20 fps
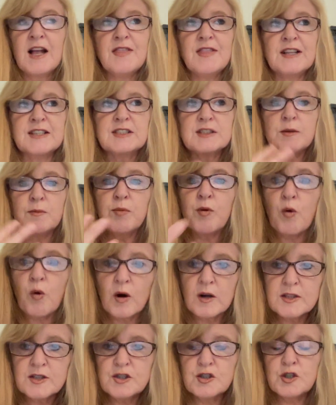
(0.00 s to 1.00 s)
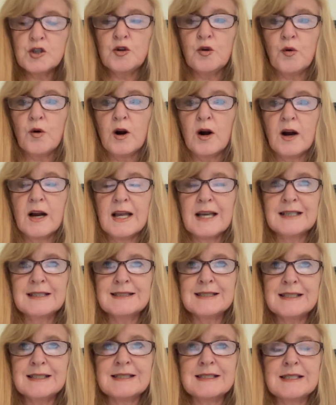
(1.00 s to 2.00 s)
that supports your
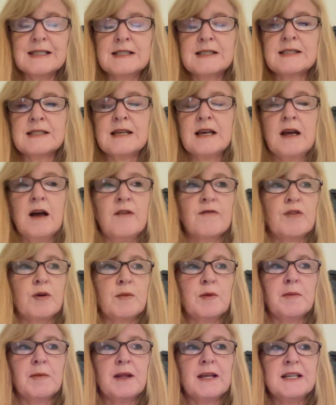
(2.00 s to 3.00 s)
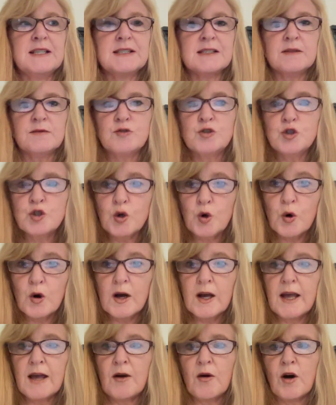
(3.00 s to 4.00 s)
existence from a place of
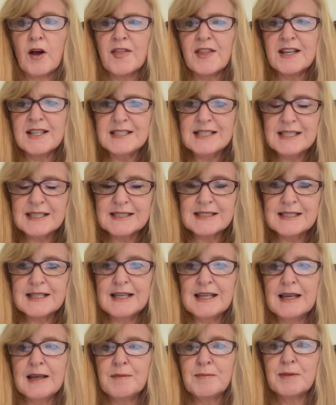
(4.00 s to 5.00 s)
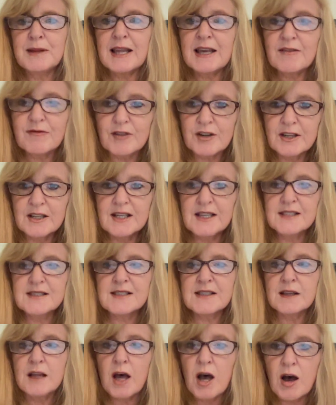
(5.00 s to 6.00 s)
joy, authenticity, playfulness,
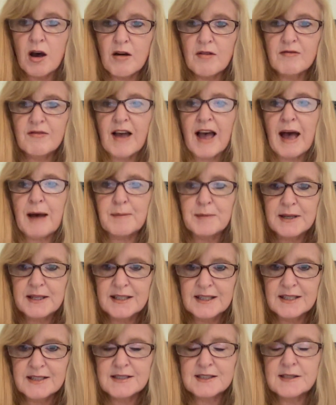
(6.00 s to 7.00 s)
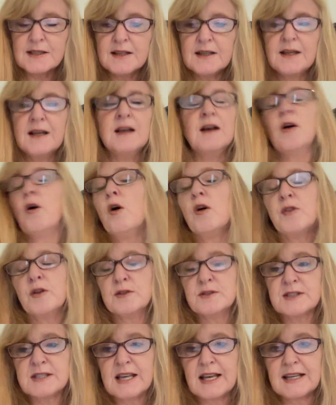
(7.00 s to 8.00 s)
love, happiness, all
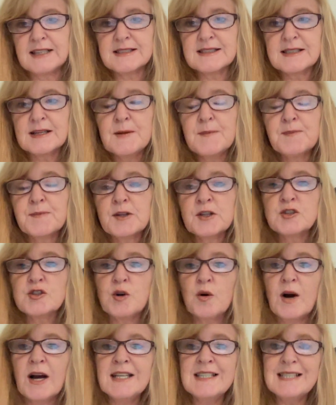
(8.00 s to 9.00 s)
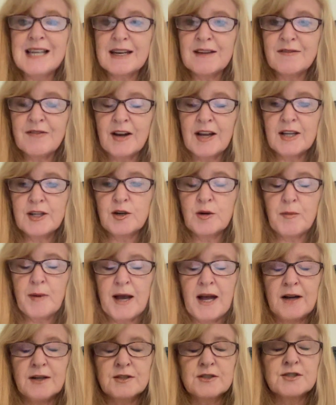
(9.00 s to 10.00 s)
those things. So identifying your
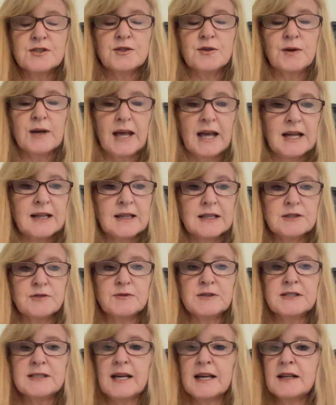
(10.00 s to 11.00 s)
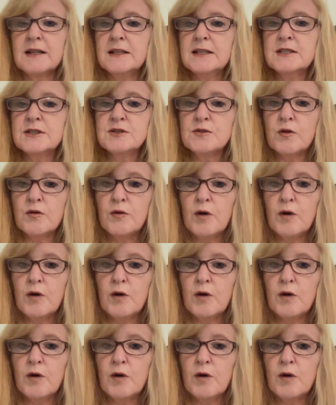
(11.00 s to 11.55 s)
pattern. So again, let's recycle. It's